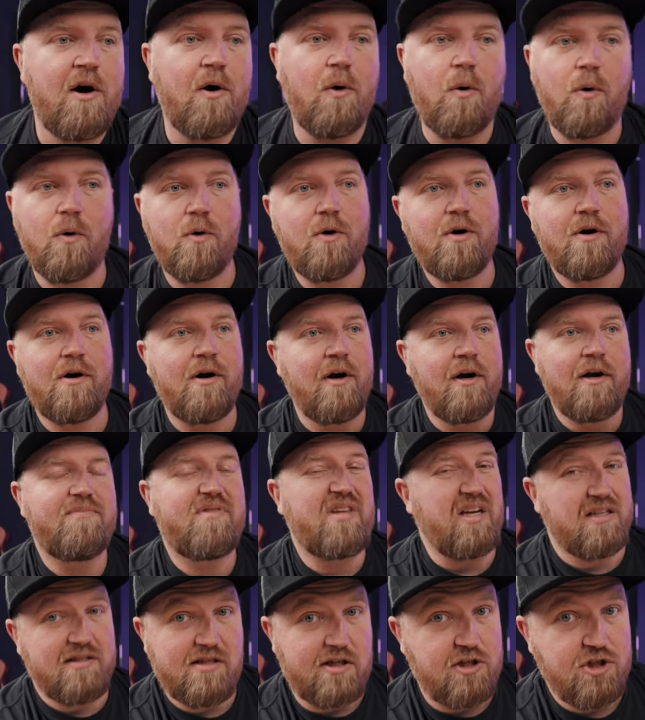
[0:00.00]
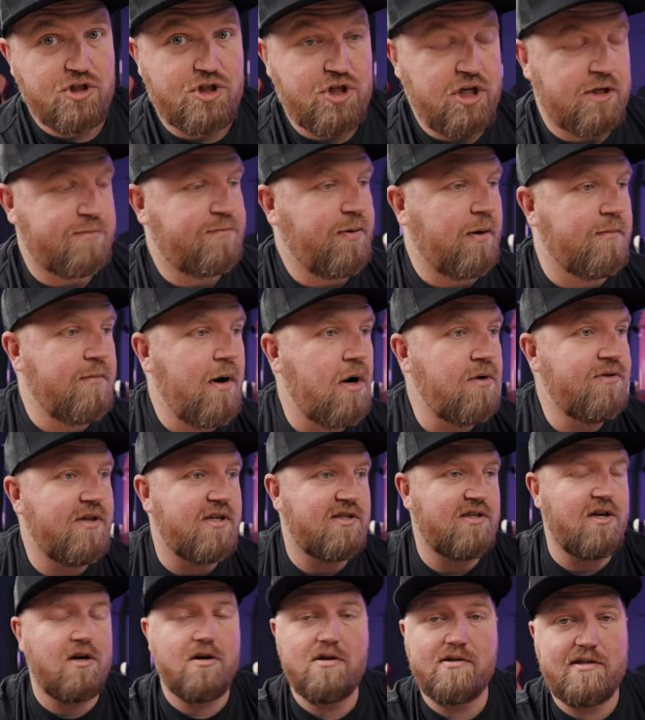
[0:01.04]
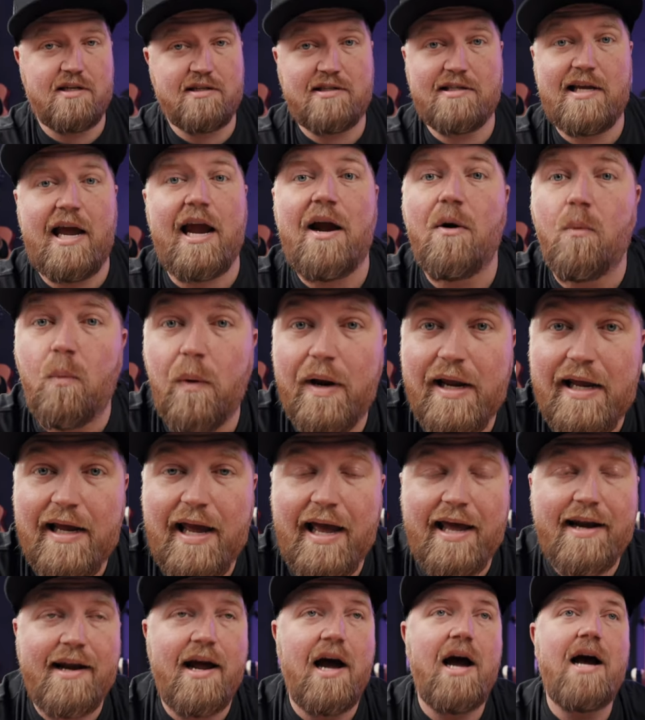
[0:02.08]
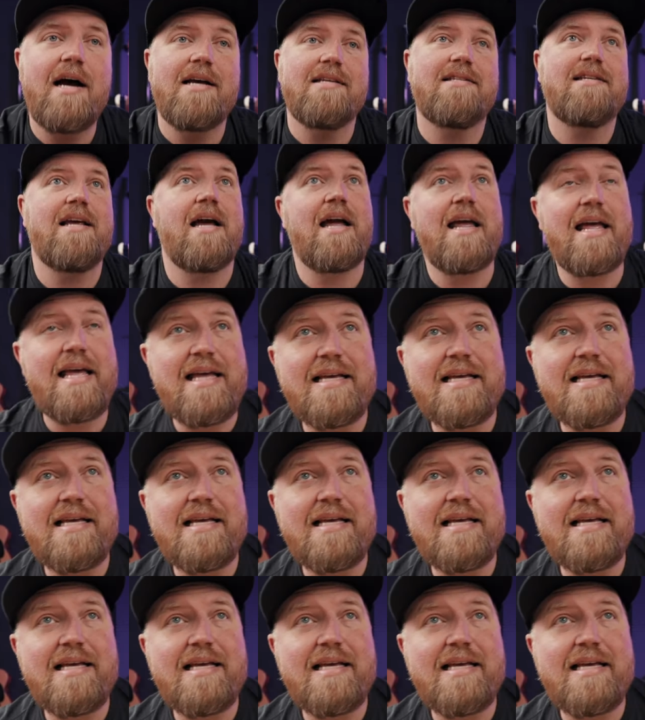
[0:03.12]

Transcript: or doesn't just promote the songs that say we and us.